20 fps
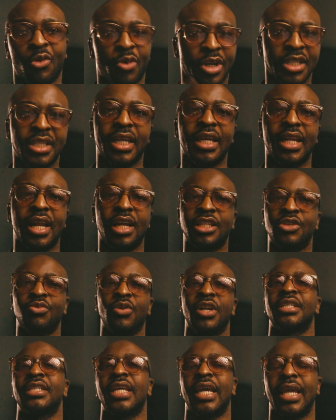Once again, I just
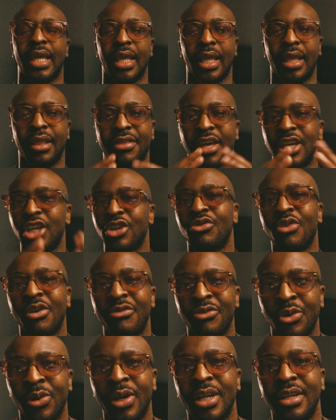want to say thank you to
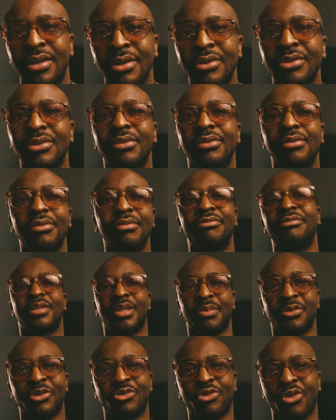everyone who
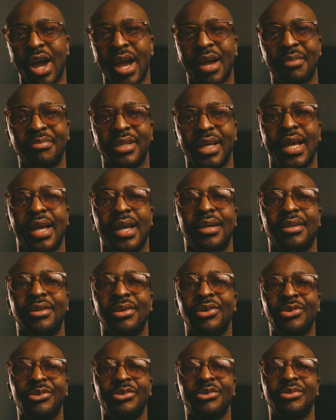subscribed and
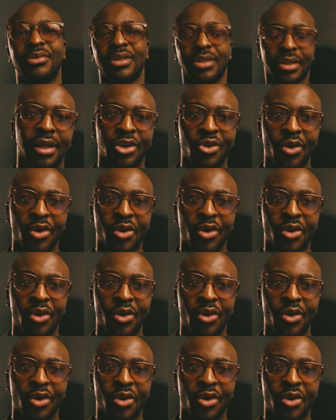who's